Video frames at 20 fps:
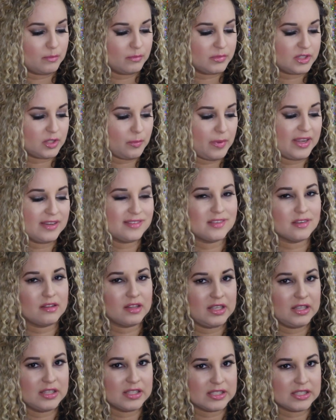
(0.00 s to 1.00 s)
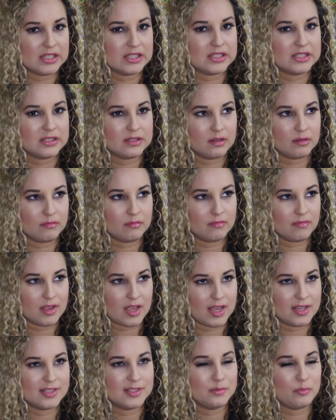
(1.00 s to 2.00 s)
So basically the
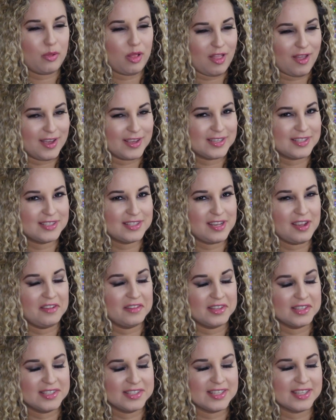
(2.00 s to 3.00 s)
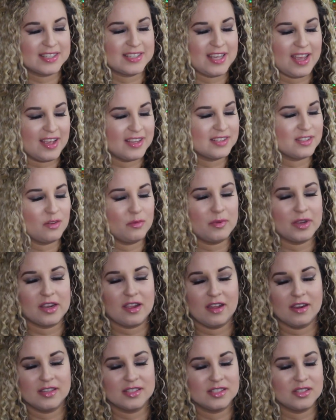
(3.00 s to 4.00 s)
6S Plus and the 6S, oh my
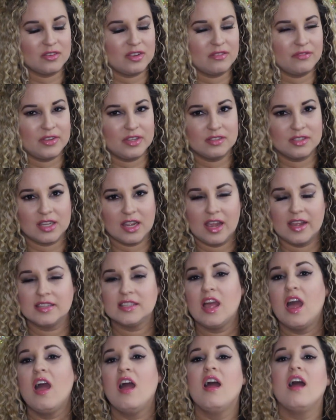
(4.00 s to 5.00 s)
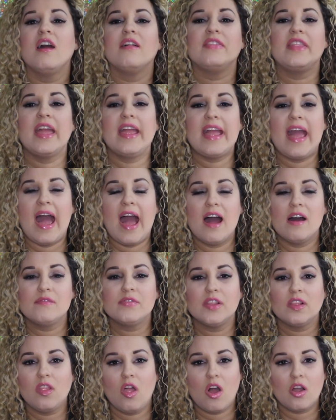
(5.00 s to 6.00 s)
god, it's so confusing, guys. They
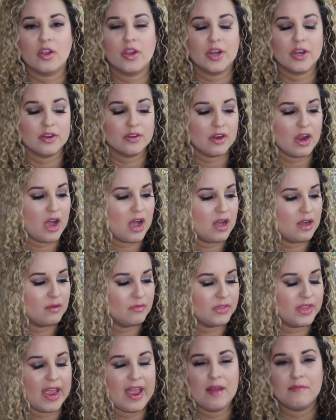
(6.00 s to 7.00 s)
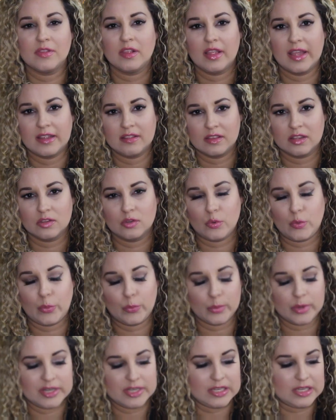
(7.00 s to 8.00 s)
have the longer, they have the little
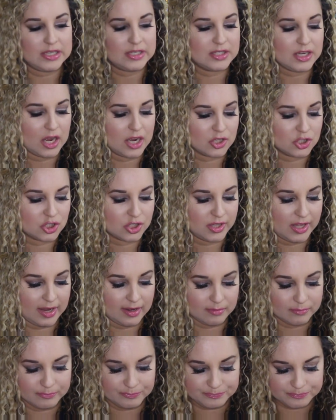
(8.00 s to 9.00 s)
3D touch thing.